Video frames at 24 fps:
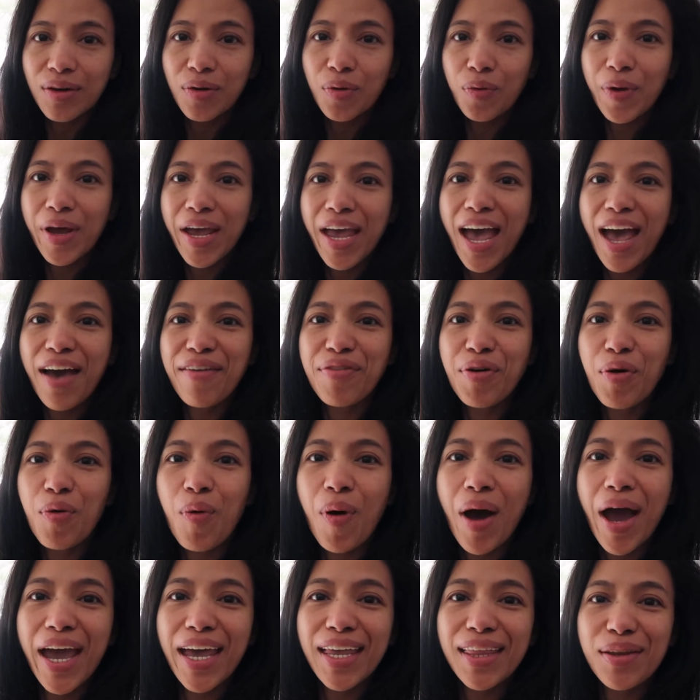We have a
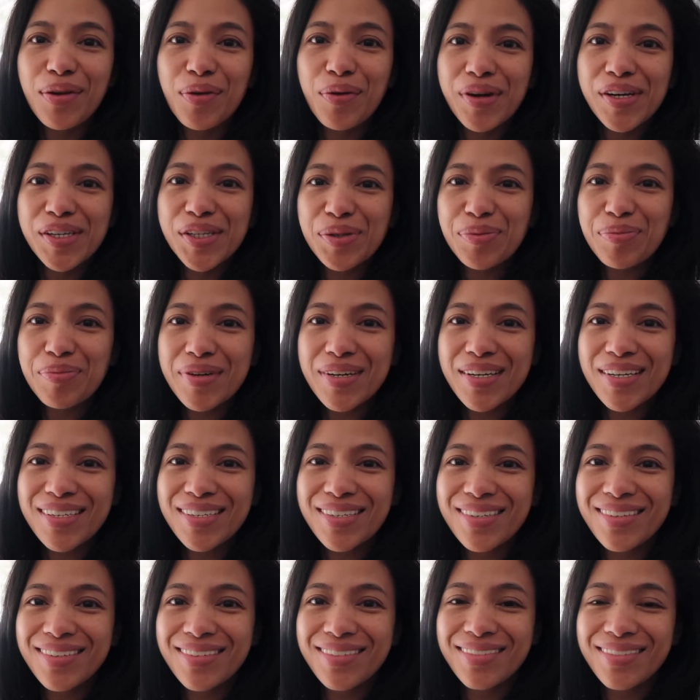white Christmas.
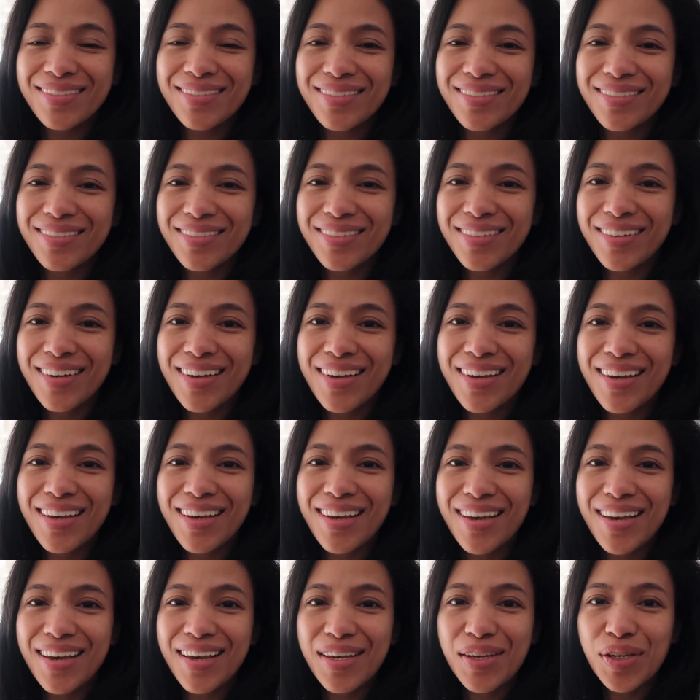
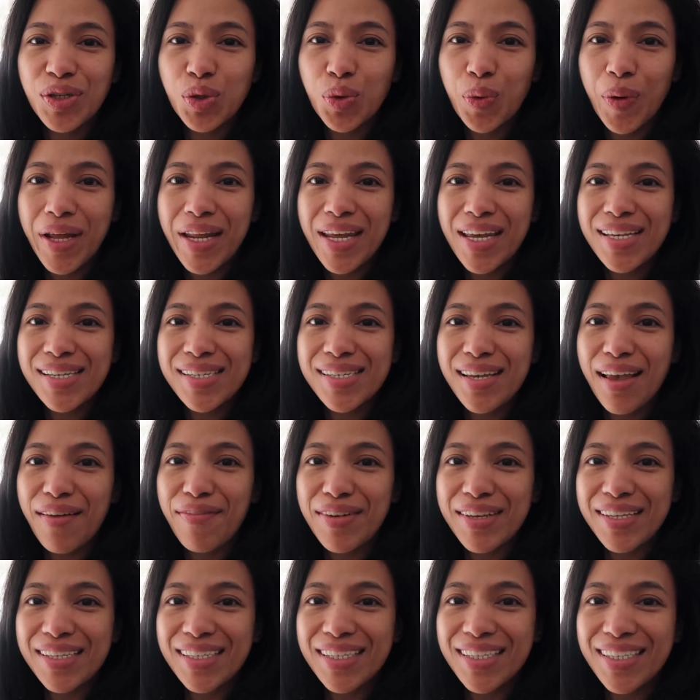
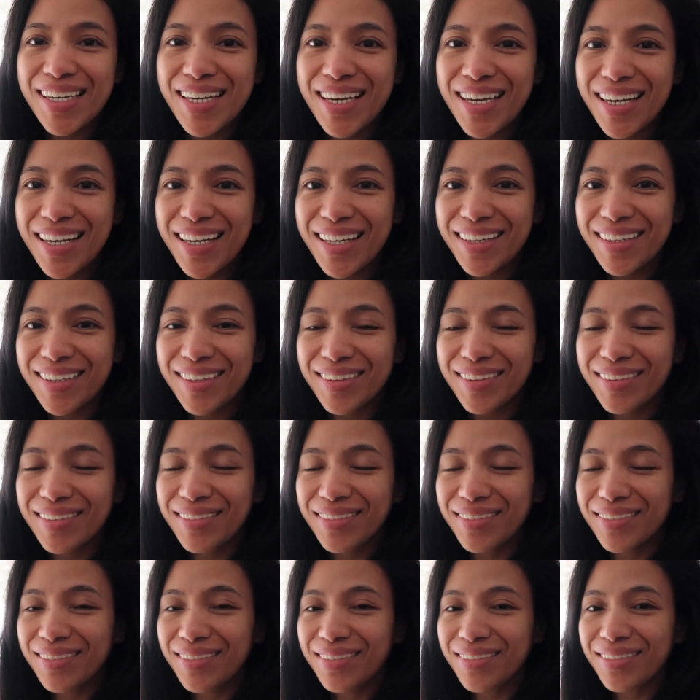2017.
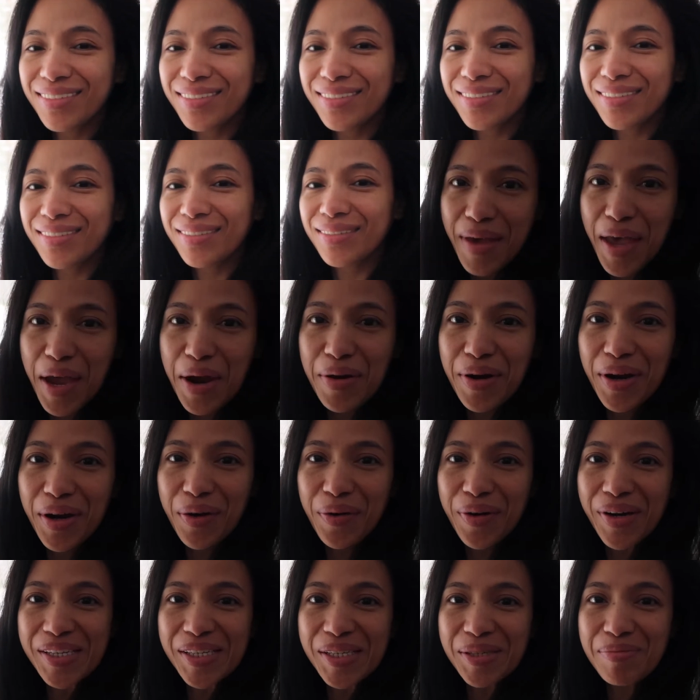Merry
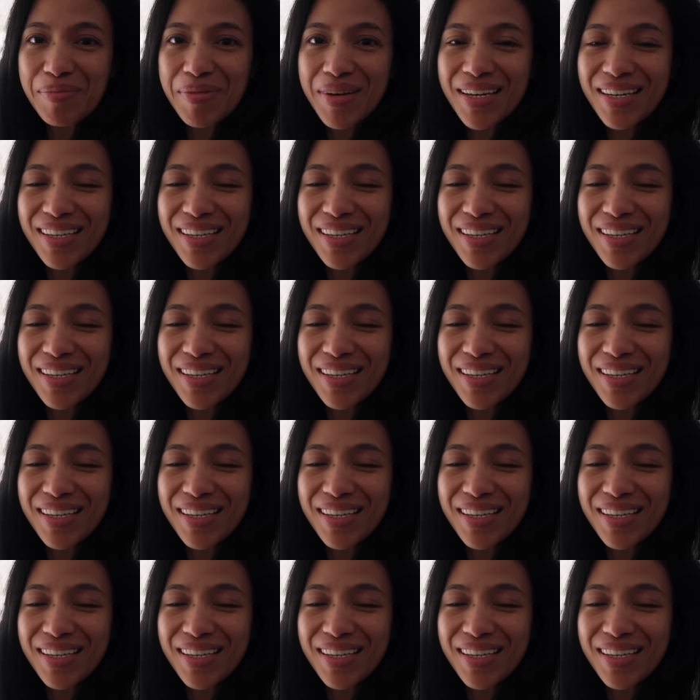Christmas.